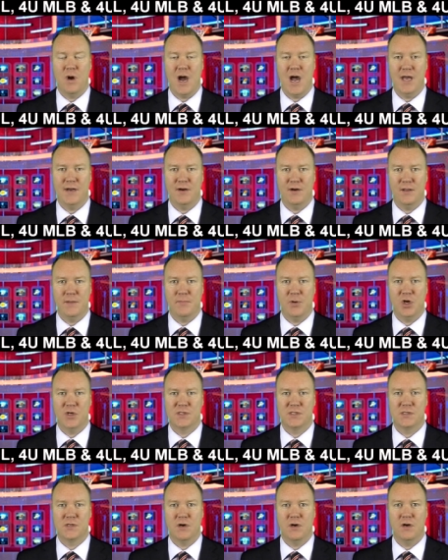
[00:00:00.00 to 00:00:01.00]
under the
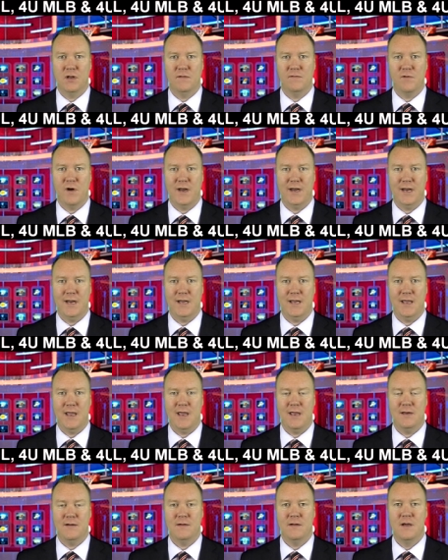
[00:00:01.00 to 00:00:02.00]
post total of one
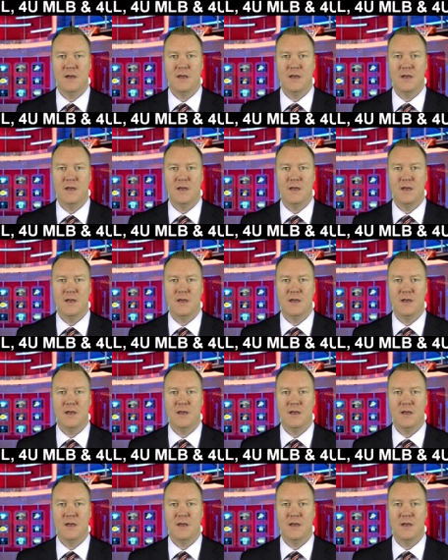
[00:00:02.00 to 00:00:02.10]
eighty-eight.